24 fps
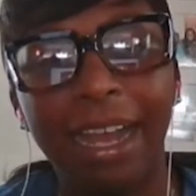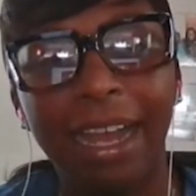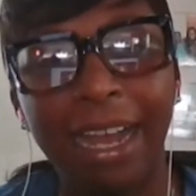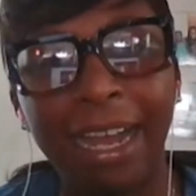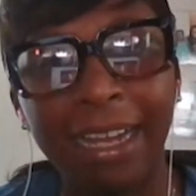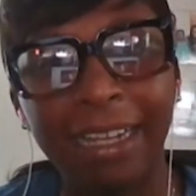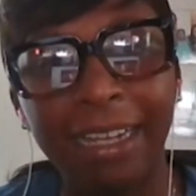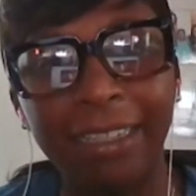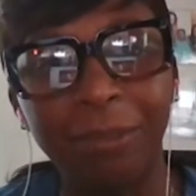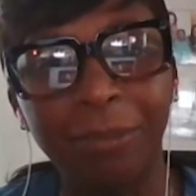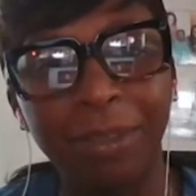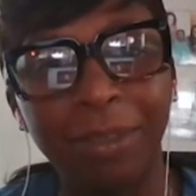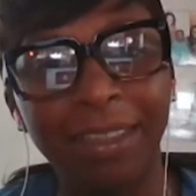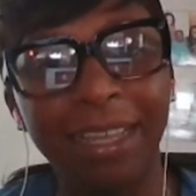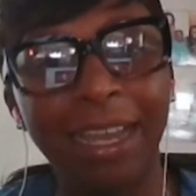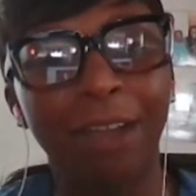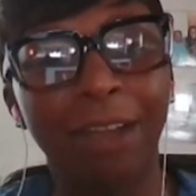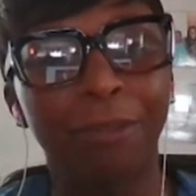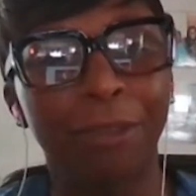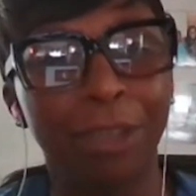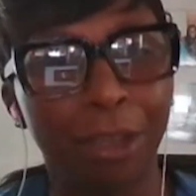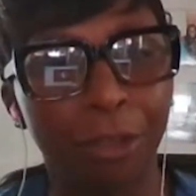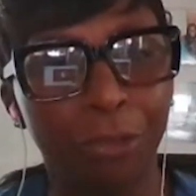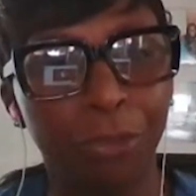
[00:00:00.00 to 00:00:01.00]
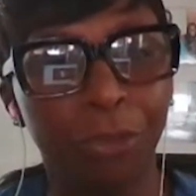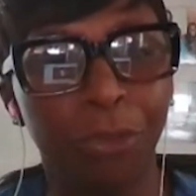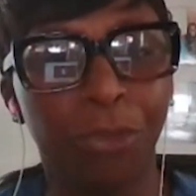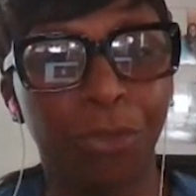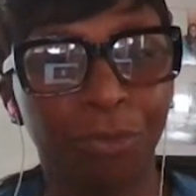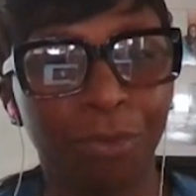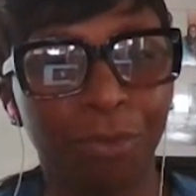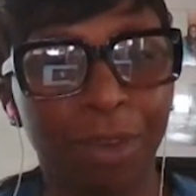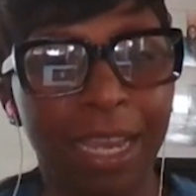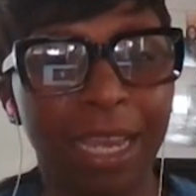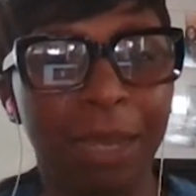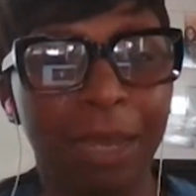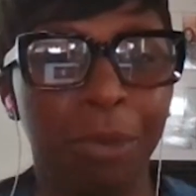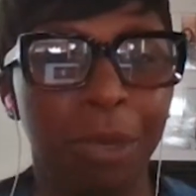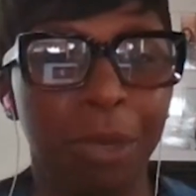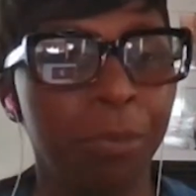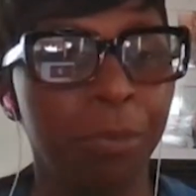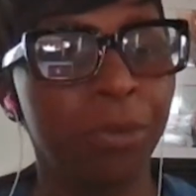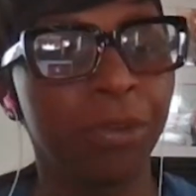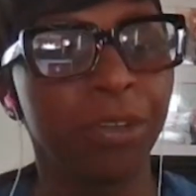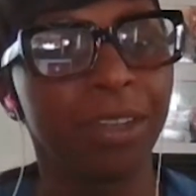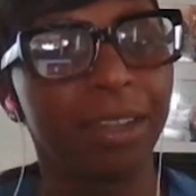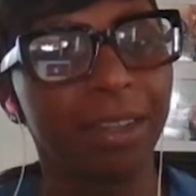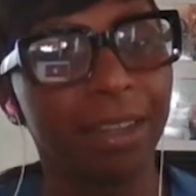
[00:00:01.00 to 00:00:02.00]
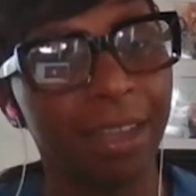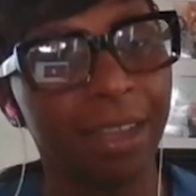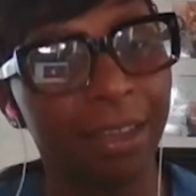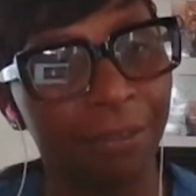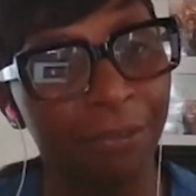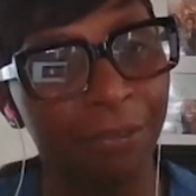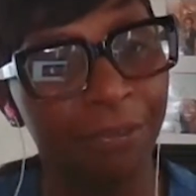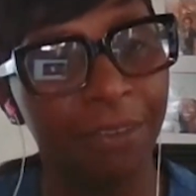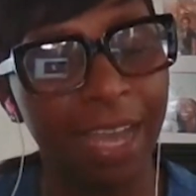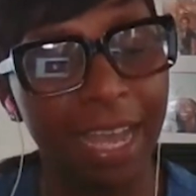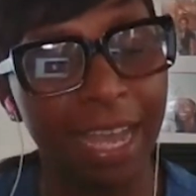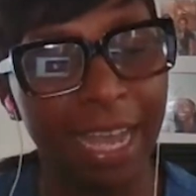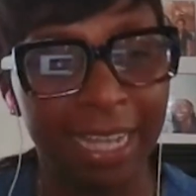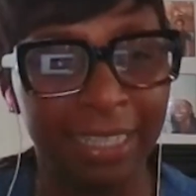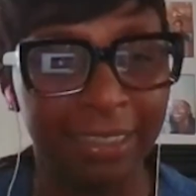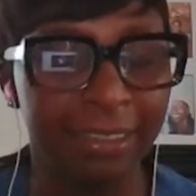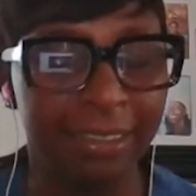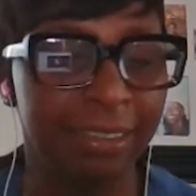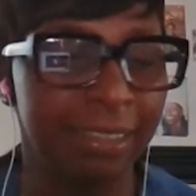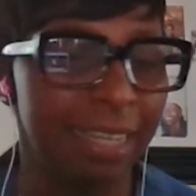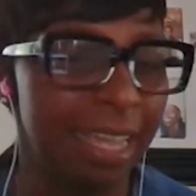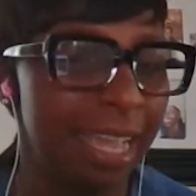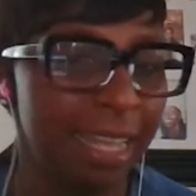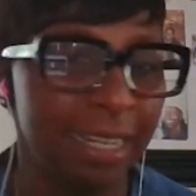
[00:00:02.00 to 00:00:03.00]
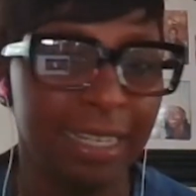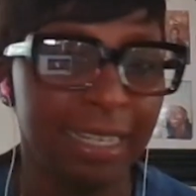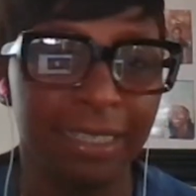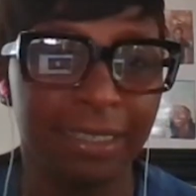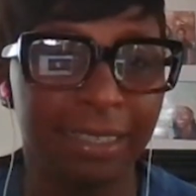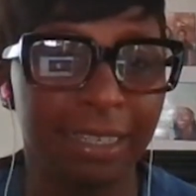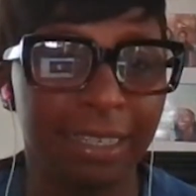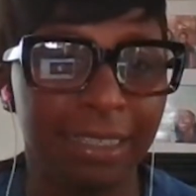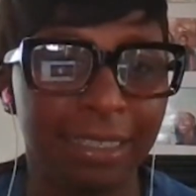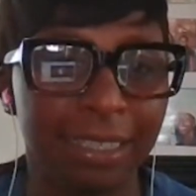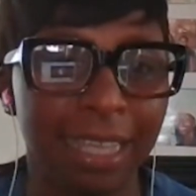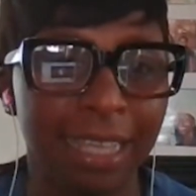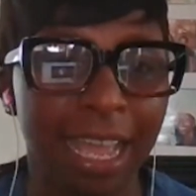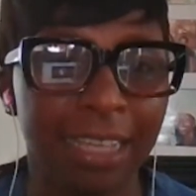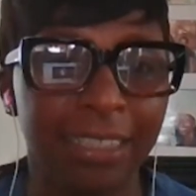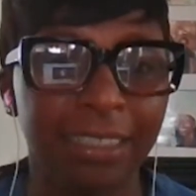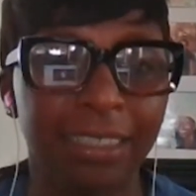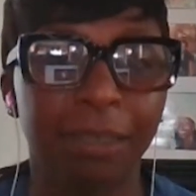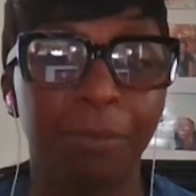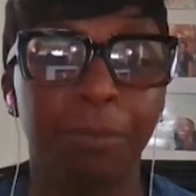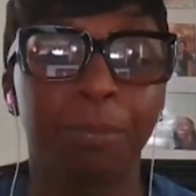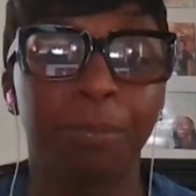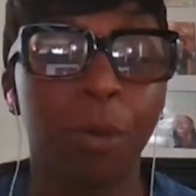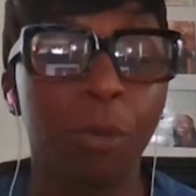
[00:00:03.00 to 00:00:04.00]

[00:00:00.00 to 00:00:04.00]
And without the other three, we wouldn't have had any success.